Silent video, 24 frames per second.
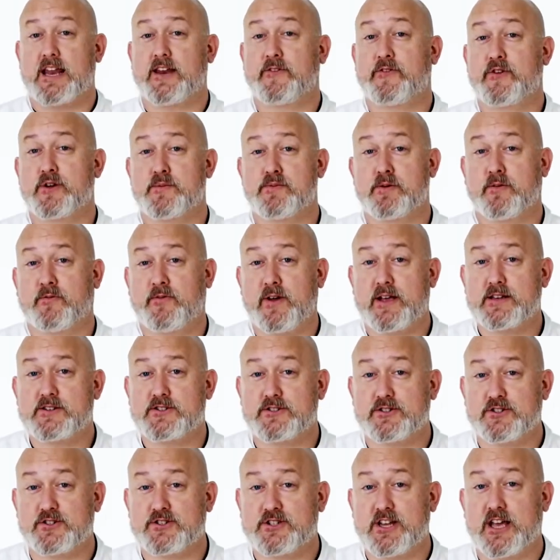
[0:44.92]
And if you're a
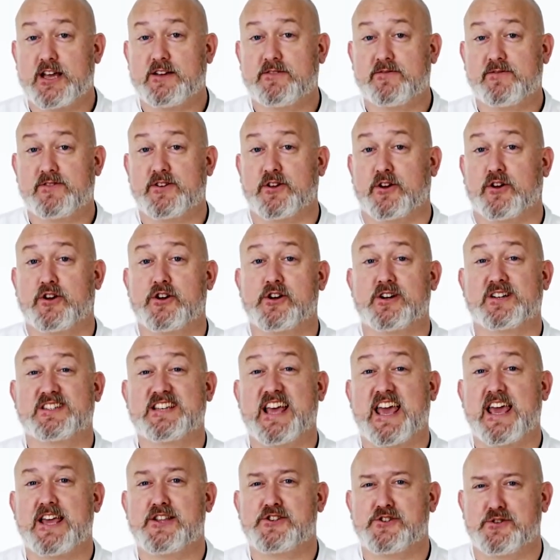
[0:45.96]
professional chef, your cooks
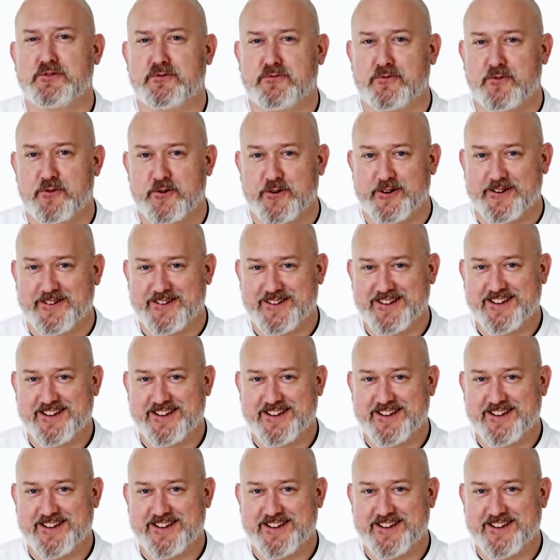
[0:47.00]
hate you for it.